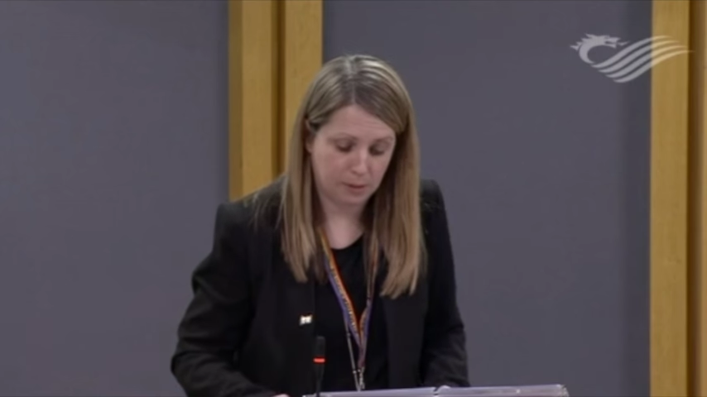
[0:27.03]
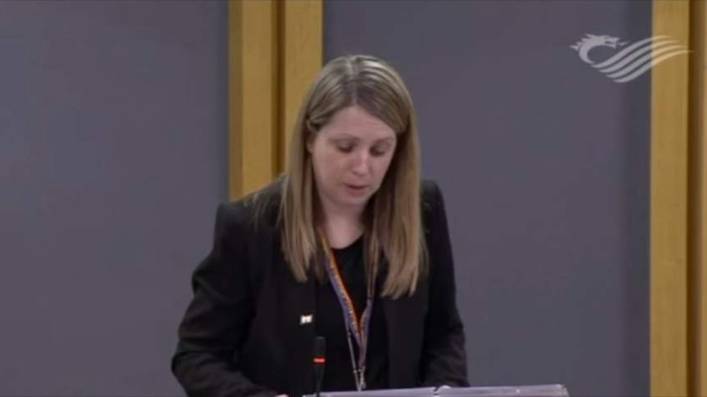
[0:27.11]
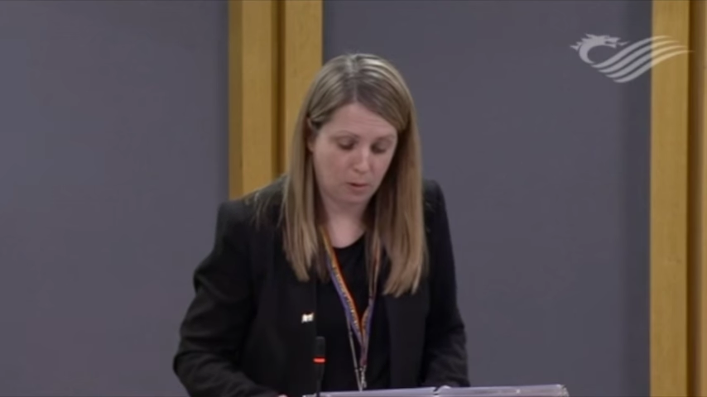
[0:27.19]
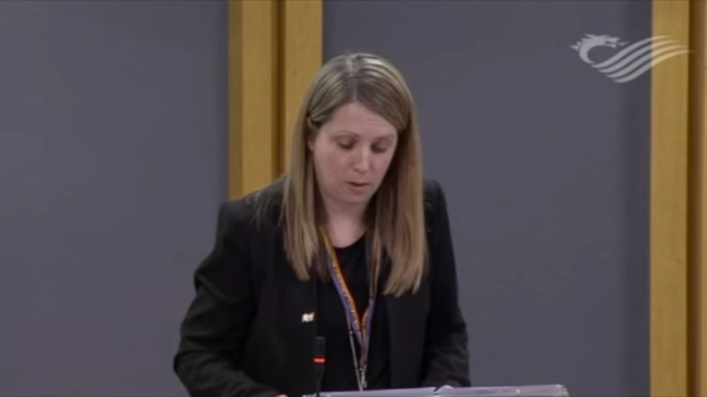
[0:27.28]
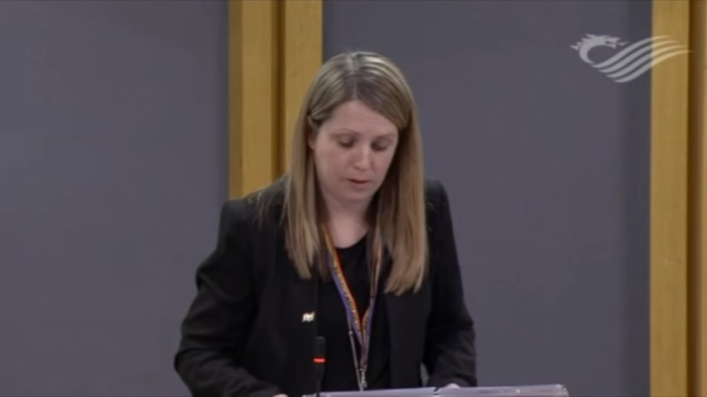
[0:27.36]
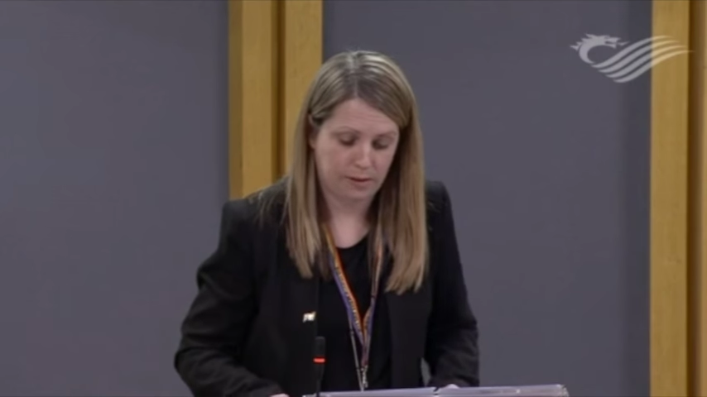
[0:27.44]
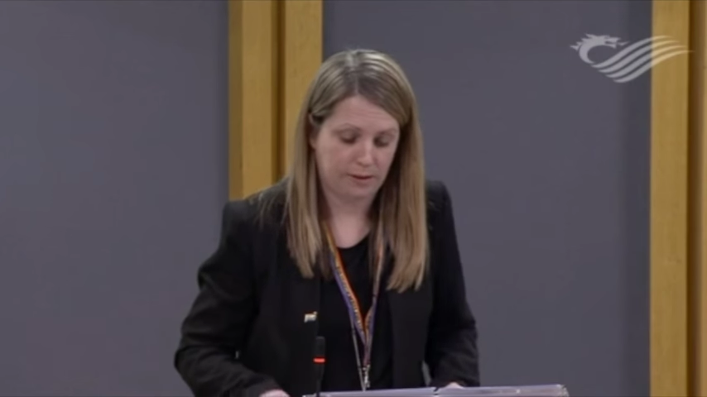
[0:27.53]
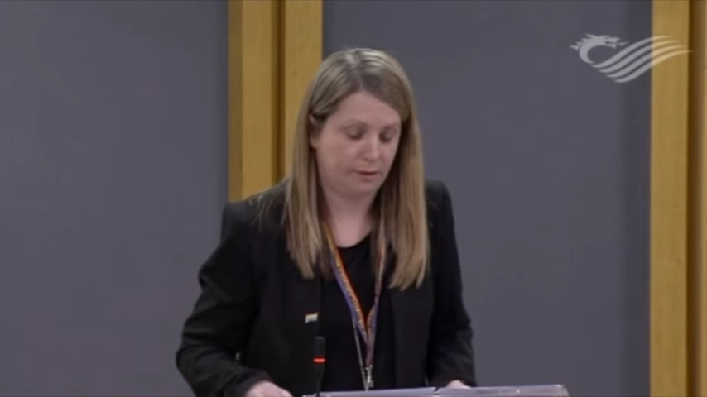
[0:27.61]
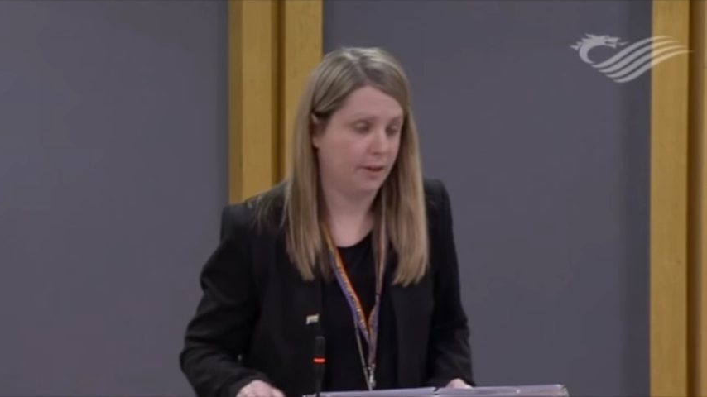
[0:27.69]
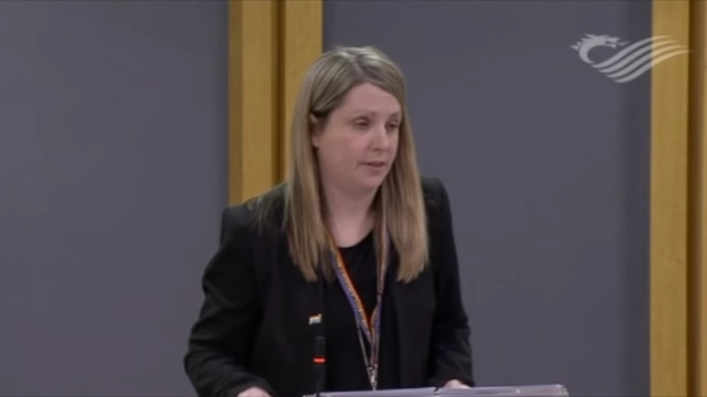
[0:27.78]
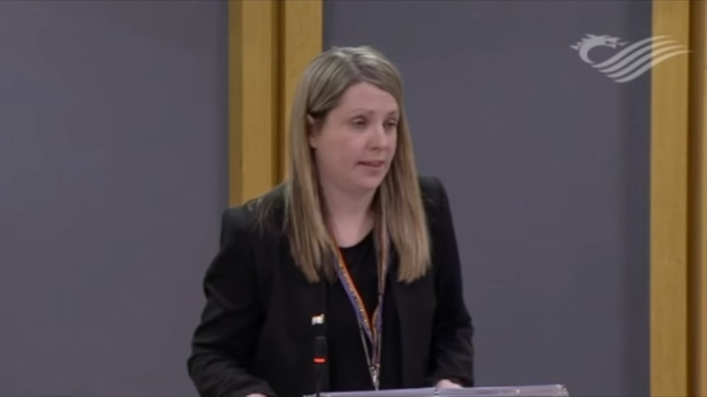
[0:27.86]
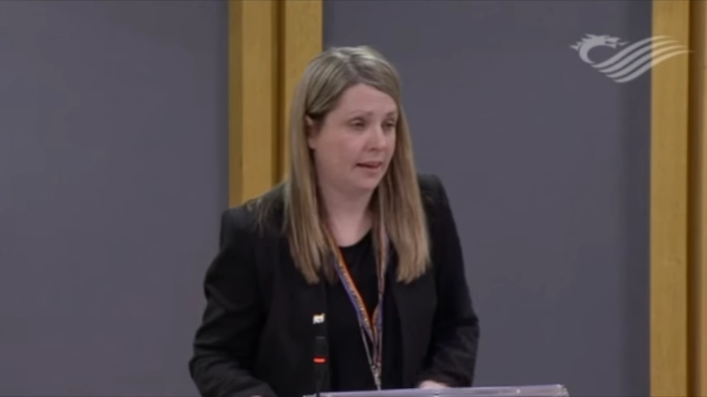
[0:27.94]
to be one of the
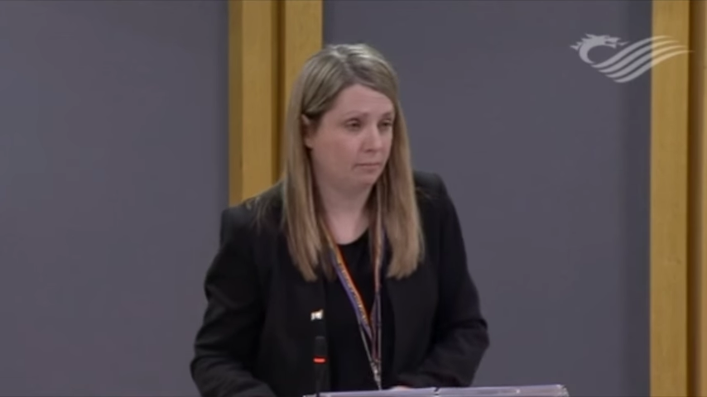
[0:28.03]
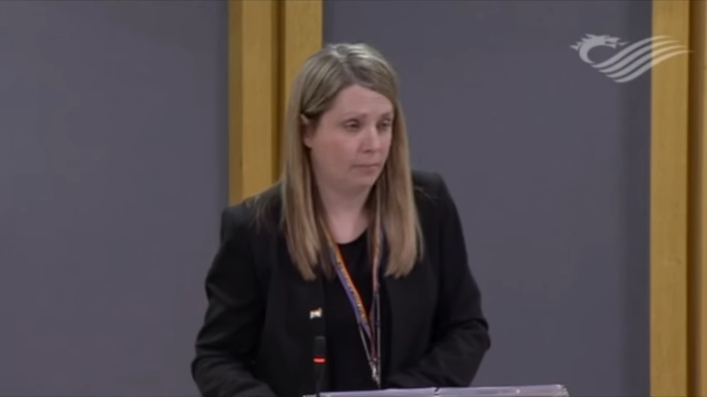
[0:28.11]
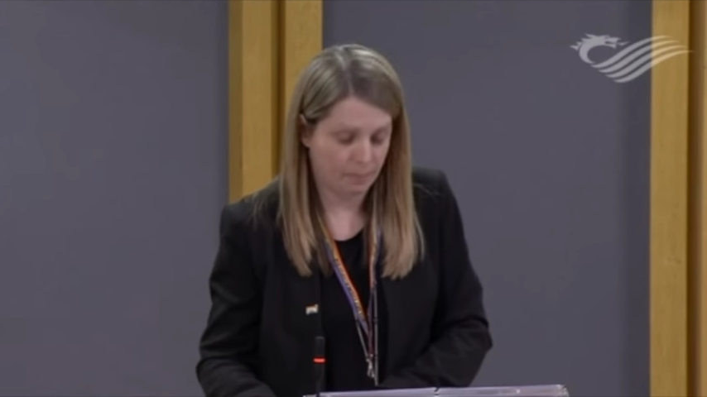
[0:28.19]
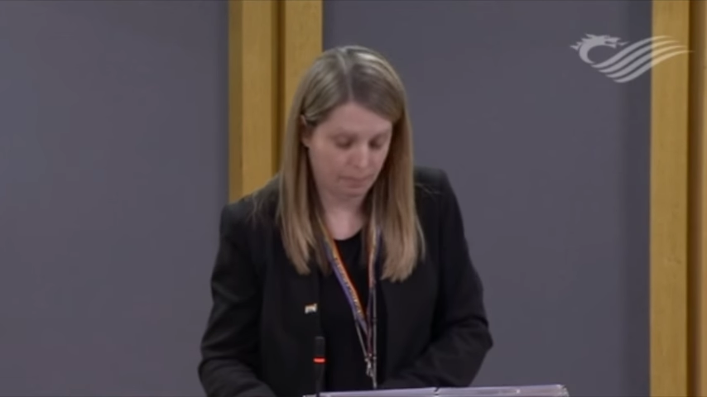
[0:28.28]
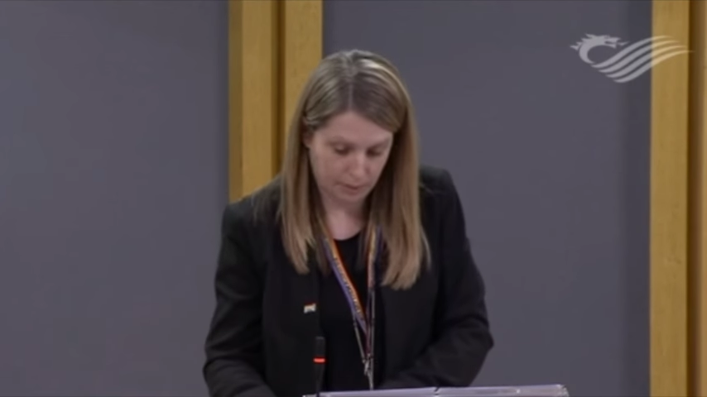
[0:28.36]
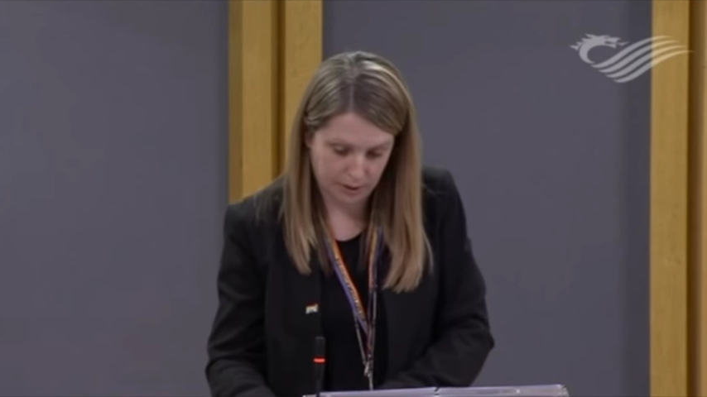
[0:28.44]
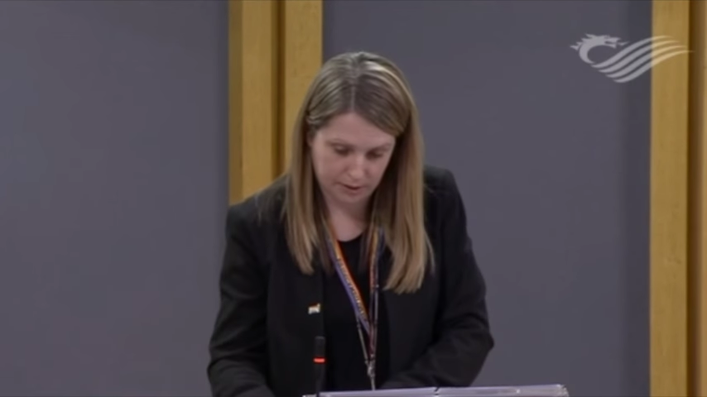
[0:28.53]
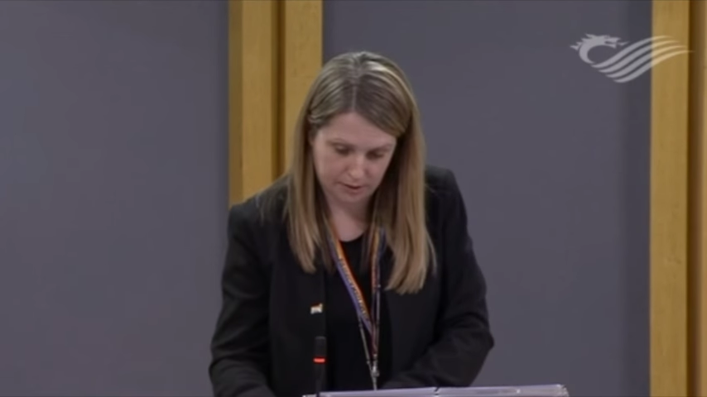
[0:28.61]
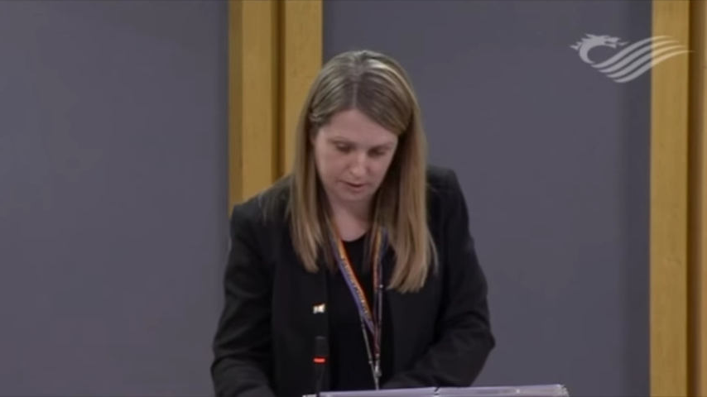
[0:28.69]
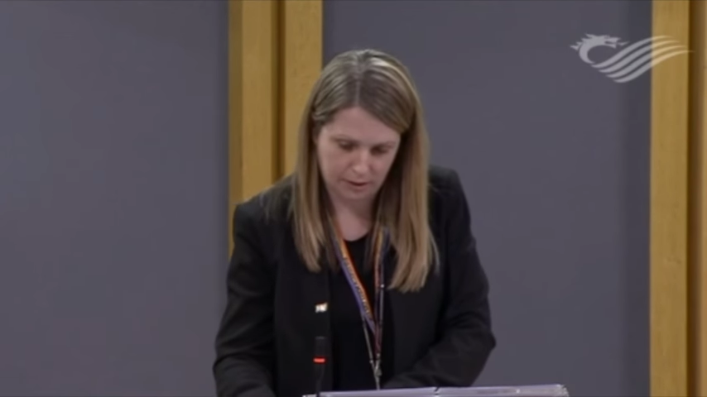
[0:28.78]
first out members